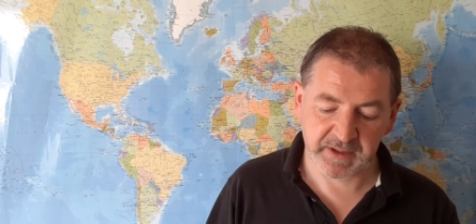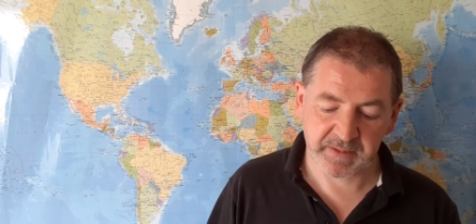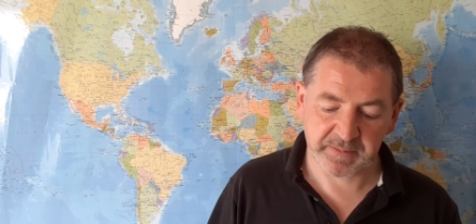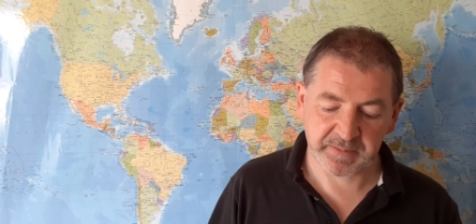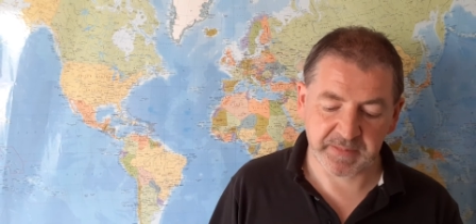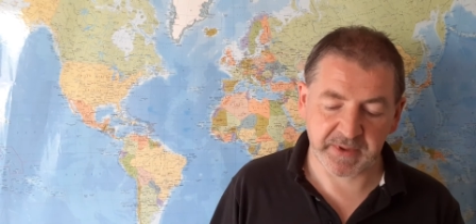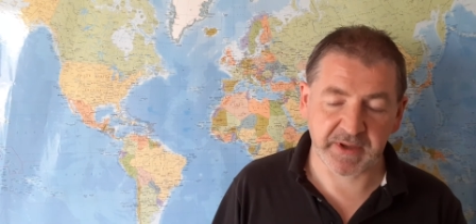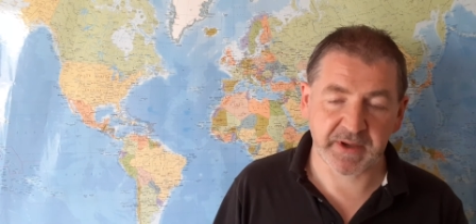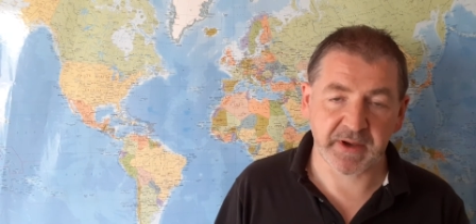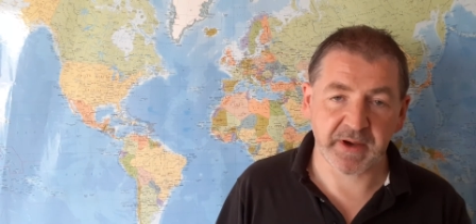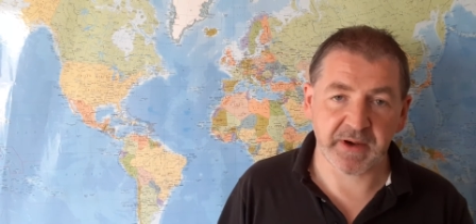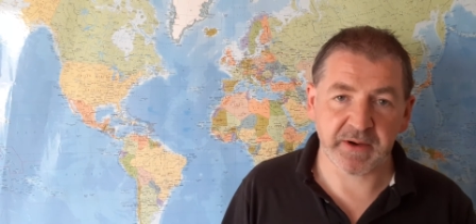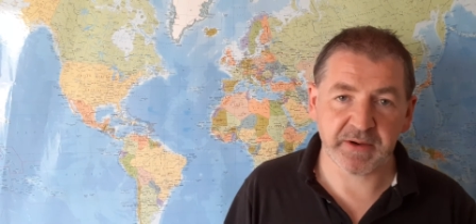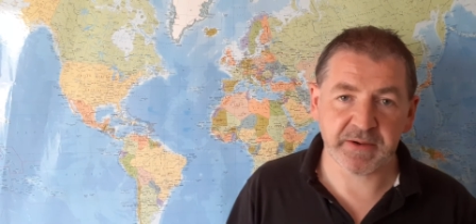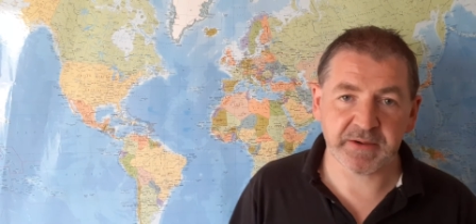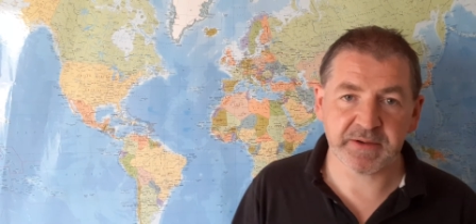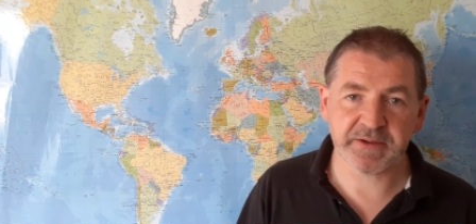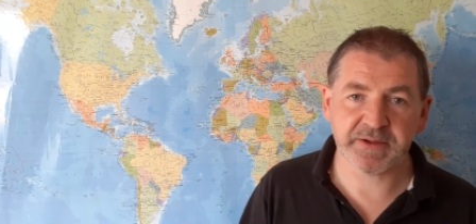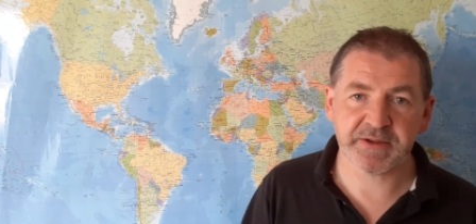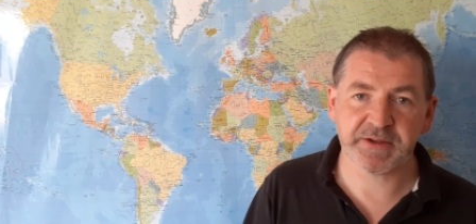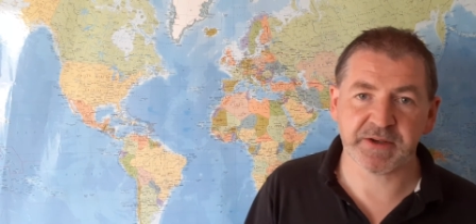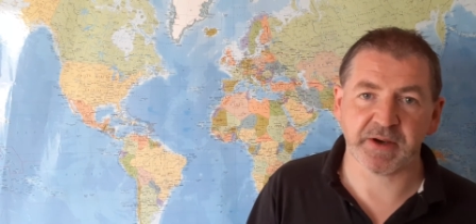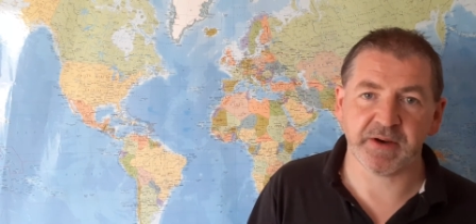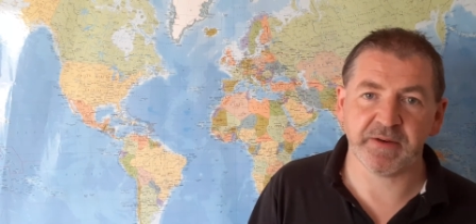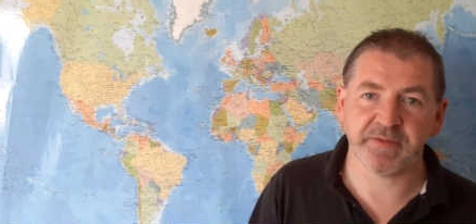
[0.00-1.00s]

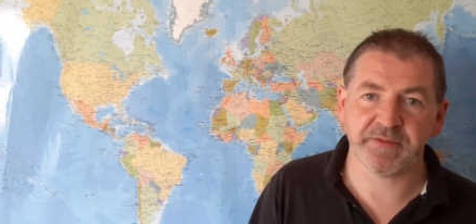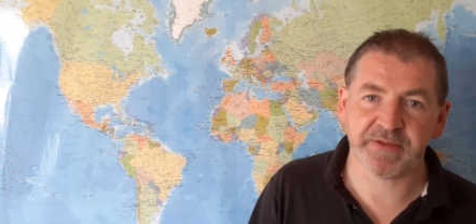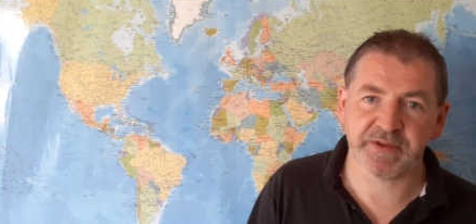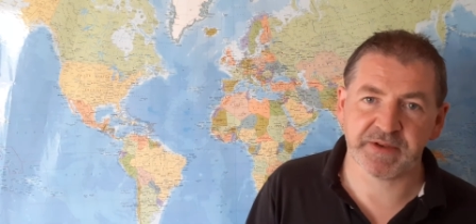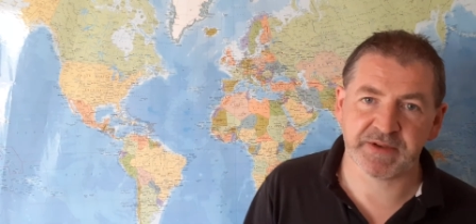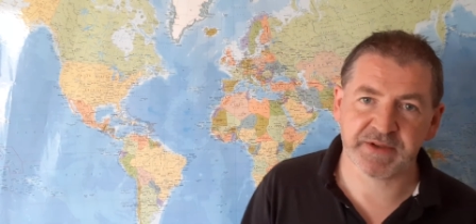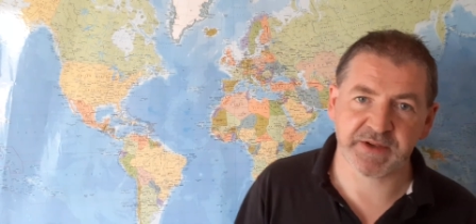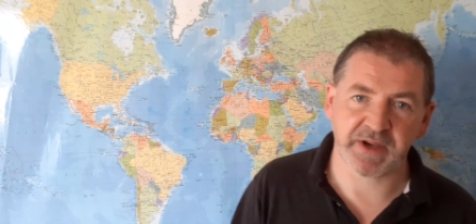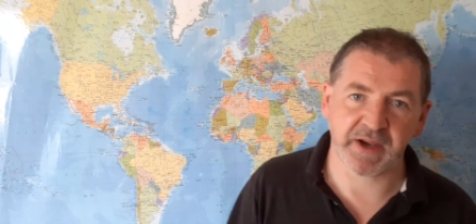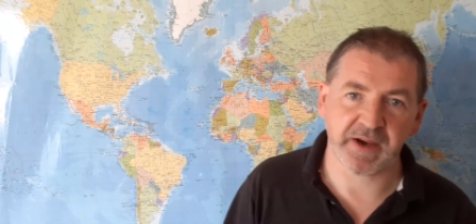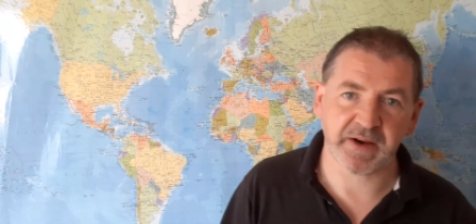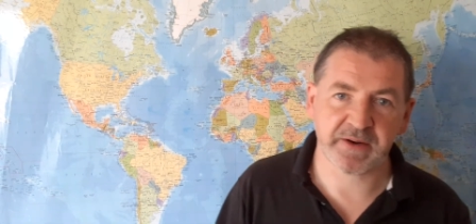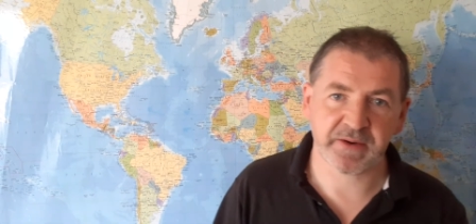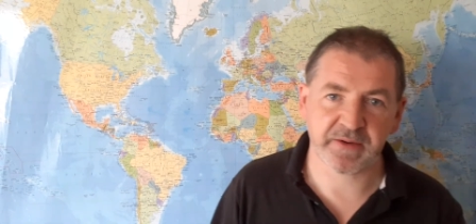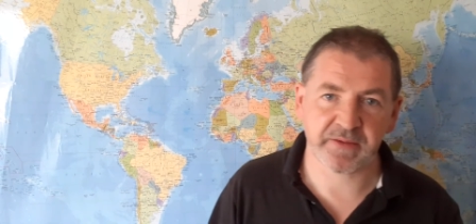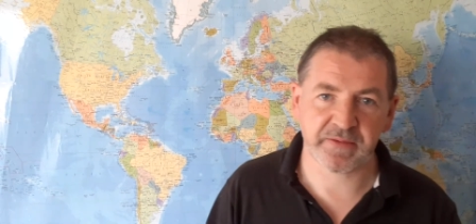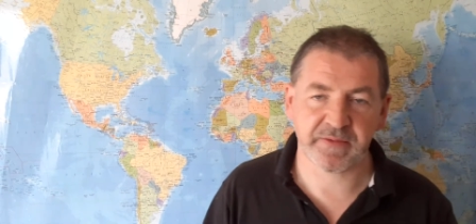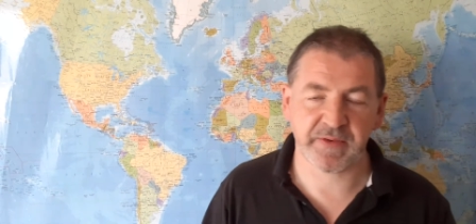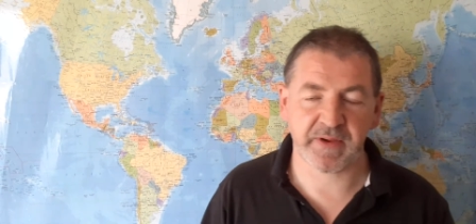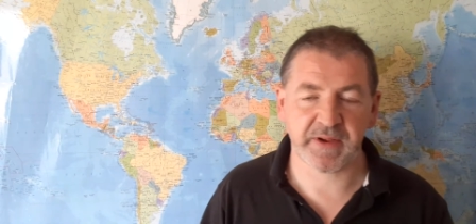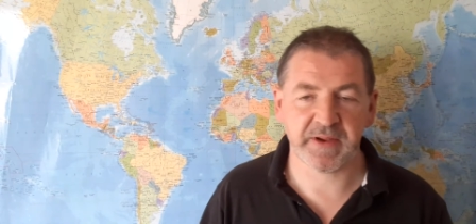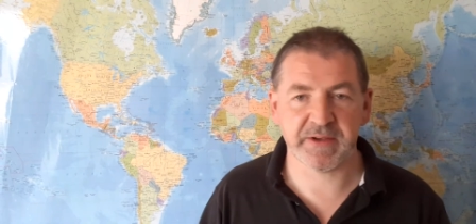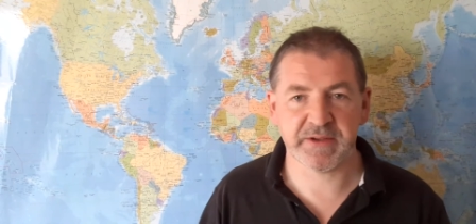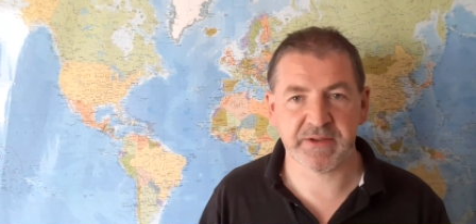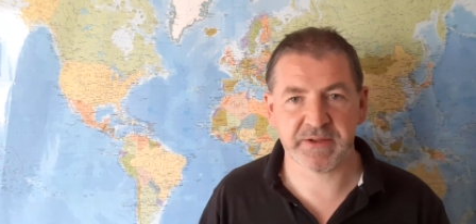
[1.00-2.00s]
Because of the
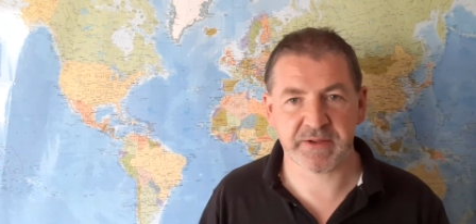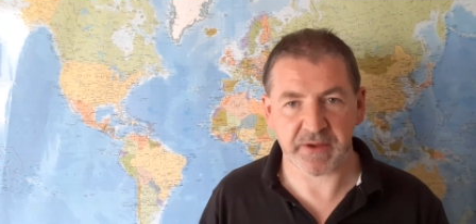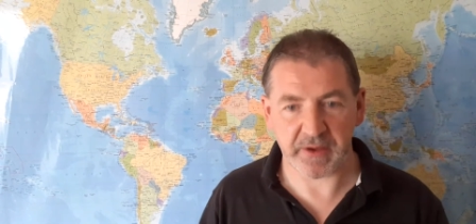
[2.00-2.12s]
sacrifice